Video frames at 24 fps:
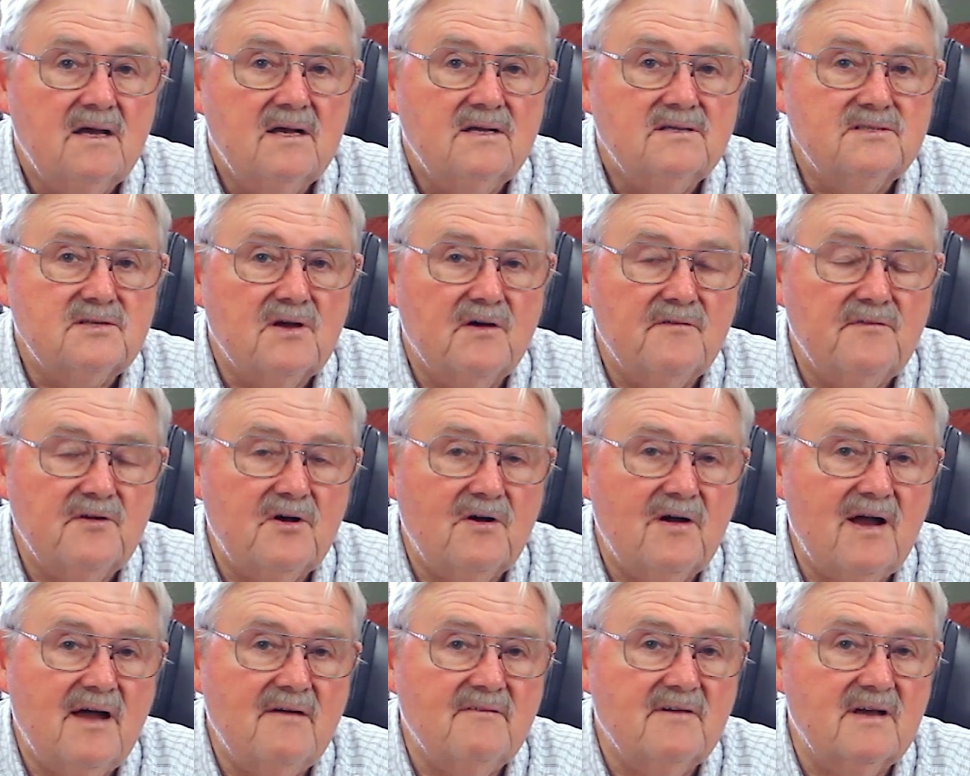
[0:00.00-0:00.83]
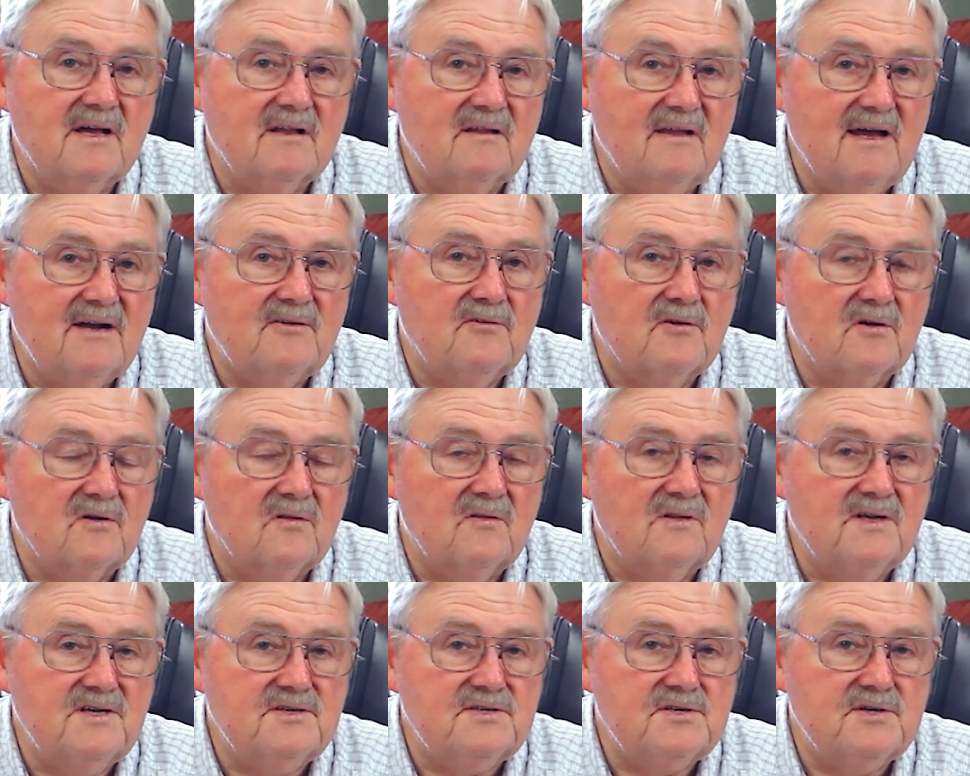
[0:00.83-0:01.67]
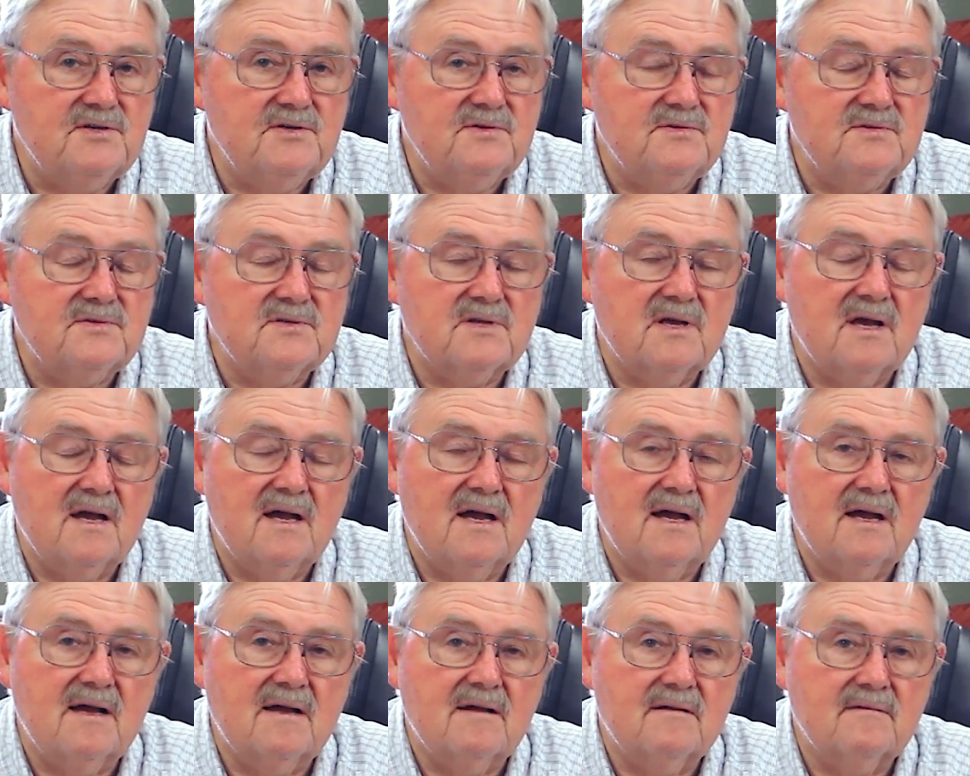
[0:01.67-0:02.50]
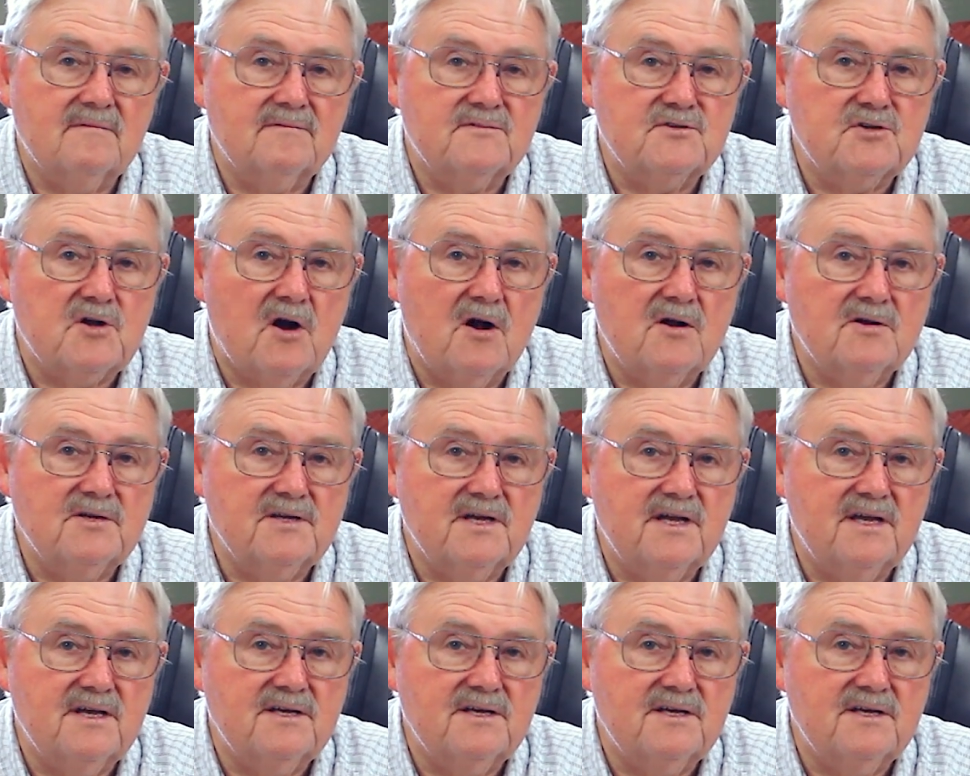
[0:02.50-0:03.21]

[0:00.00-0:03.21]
So if you're having electrical issues, charging